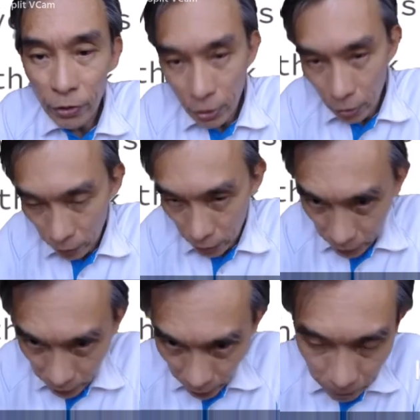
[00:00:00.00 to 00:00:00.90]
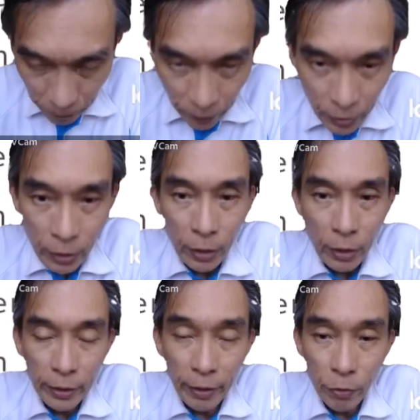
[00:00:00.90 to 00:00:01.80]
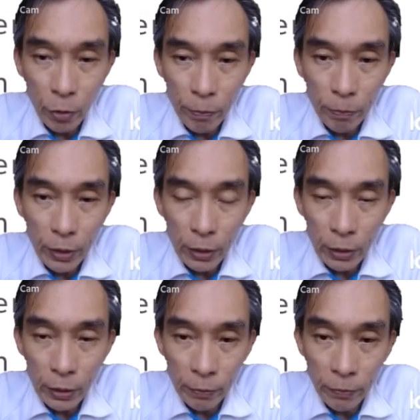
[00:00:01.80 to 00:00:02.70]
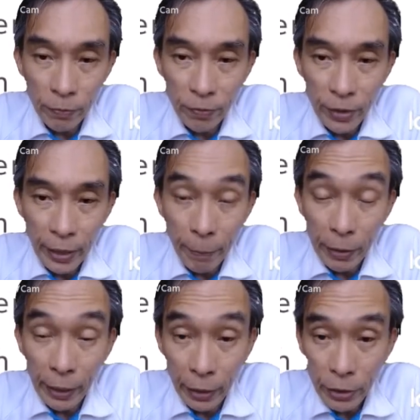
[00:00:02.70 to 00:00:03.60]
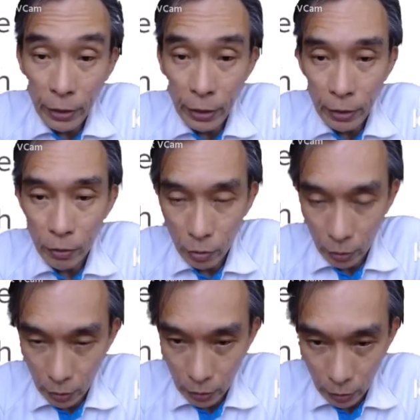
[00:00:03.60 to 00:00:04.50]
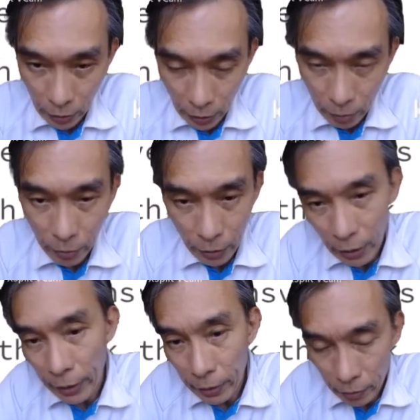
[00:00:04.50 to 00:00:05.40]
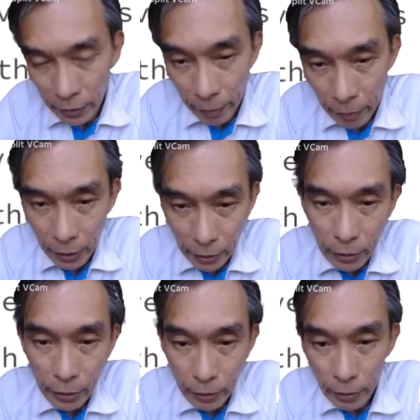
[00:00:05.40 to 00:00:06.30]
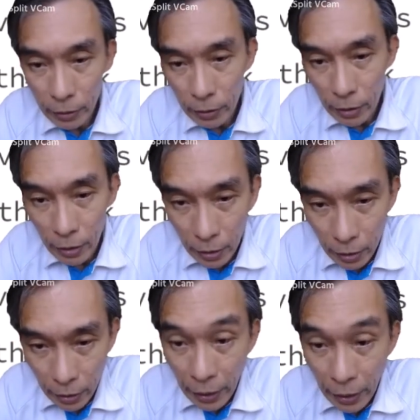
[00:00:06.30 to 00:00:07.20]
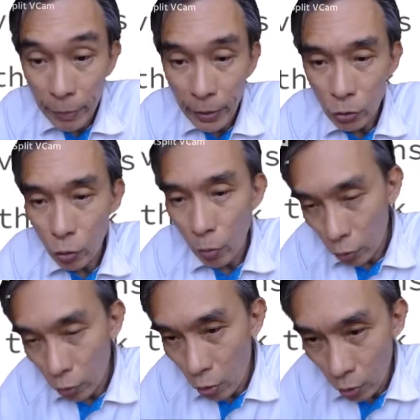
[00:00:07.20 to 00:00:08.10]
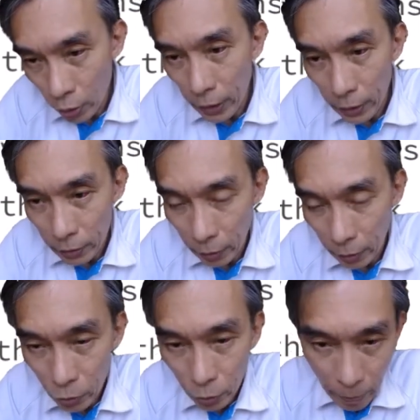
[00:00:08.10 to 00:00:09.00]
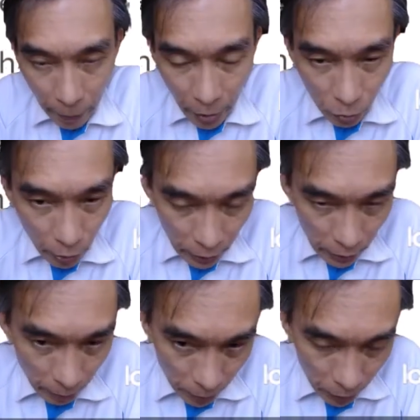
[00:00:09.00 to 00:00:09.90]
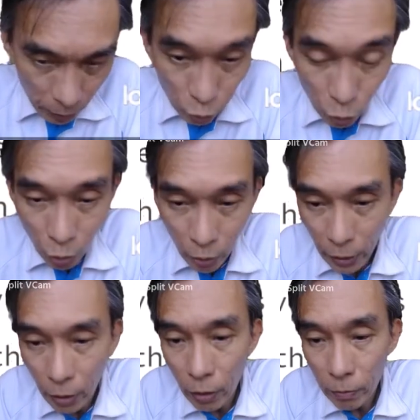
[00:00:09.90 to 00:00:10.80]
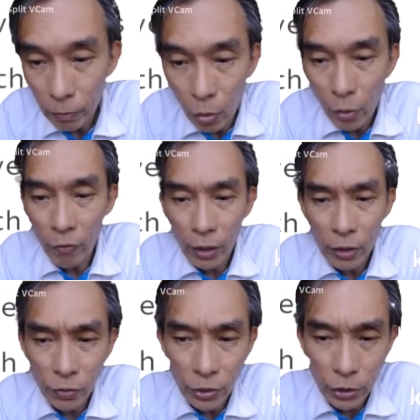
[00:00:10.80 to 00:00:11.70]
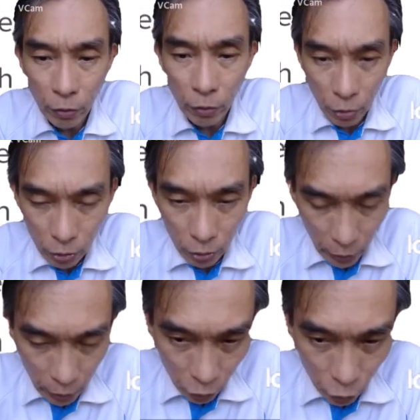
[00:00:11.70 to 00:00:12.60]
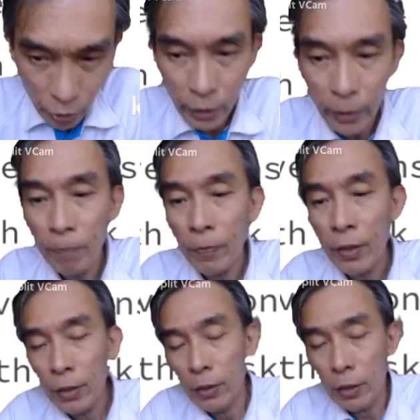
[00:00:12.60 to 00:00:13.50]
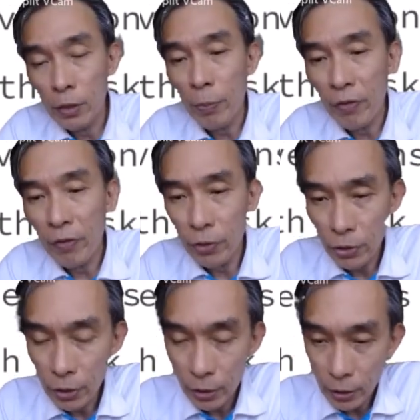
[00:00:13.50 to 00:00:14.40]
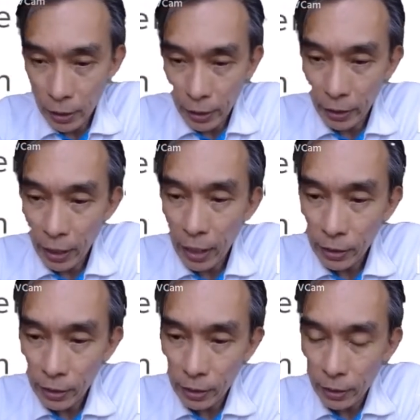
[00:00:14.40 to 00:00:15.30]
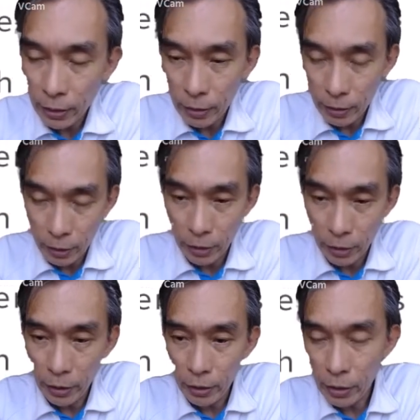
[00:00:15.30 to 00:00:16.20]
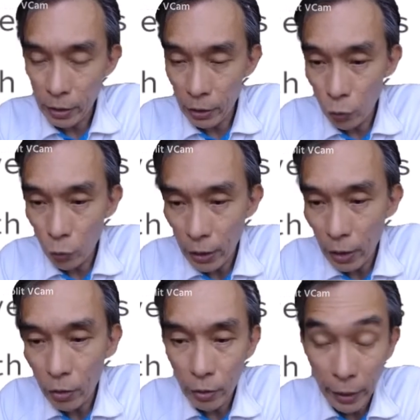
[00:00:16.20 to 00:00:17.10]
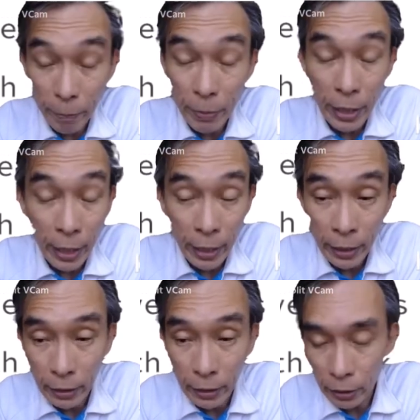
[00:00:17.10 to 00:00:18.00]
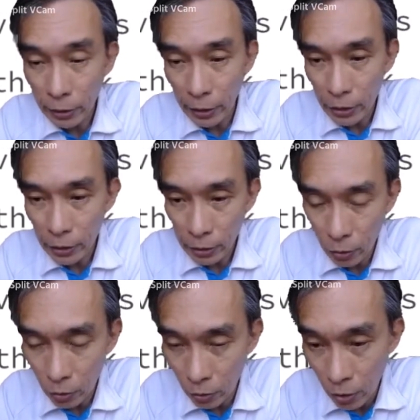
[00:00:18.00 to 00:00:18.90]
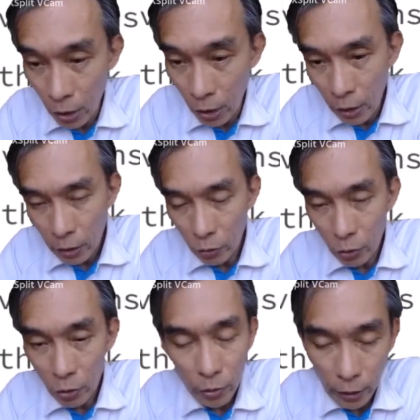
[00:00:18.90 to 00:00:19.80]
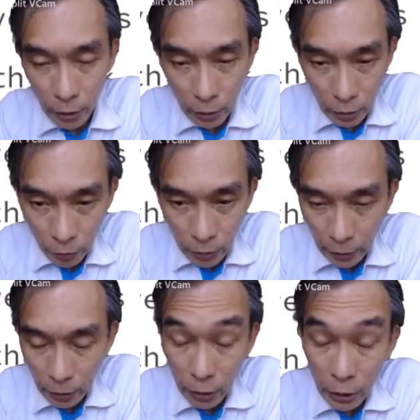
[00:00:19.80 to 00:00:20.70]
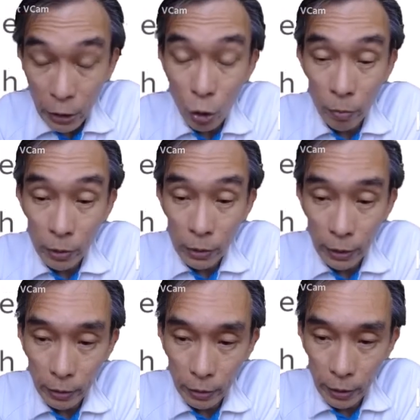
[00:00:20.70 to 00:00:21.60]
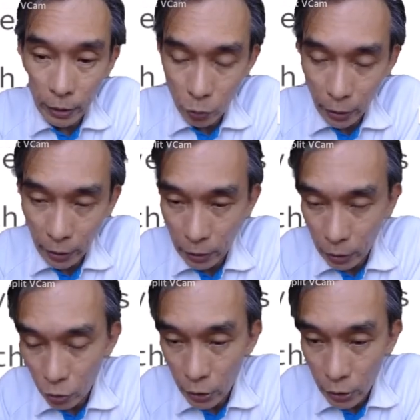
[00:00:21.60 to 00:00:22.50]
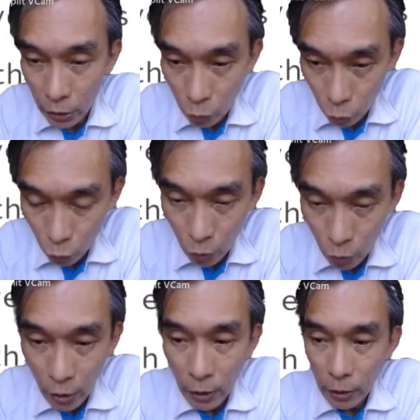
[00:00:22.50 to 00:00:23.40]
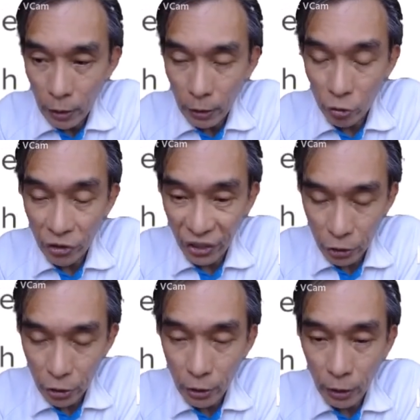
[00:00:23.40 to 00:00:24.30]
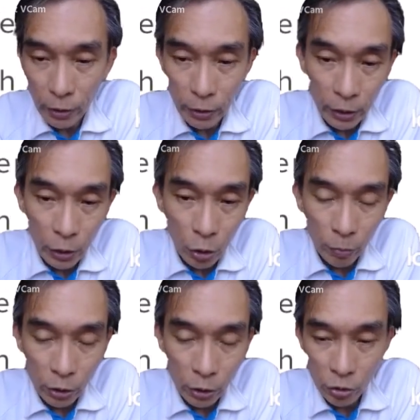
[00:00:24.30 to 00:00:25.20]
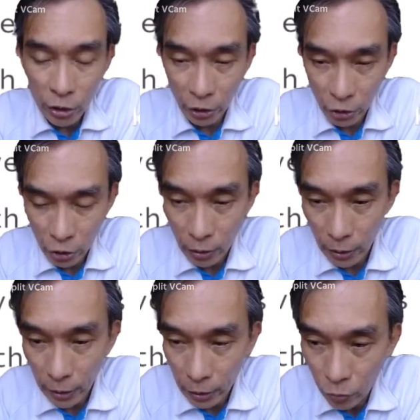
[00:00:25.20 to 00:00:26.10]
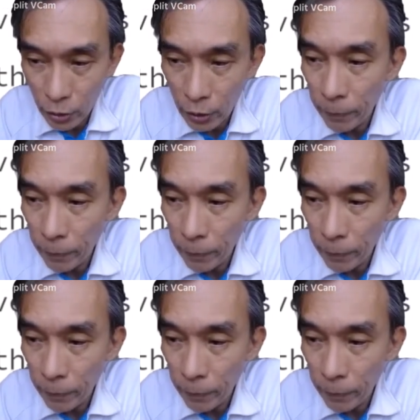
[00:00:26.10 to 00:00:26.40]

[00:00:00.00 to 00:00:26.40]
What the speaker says: of the same developed application can be like named like Elementor Pro, WP Mail SMTP Pro. More advanced feature, of course, and usually these paid versions are enhanced in its use, API integration, or even at e-commerce that you can actually do transaction, e-commerce transaction, like using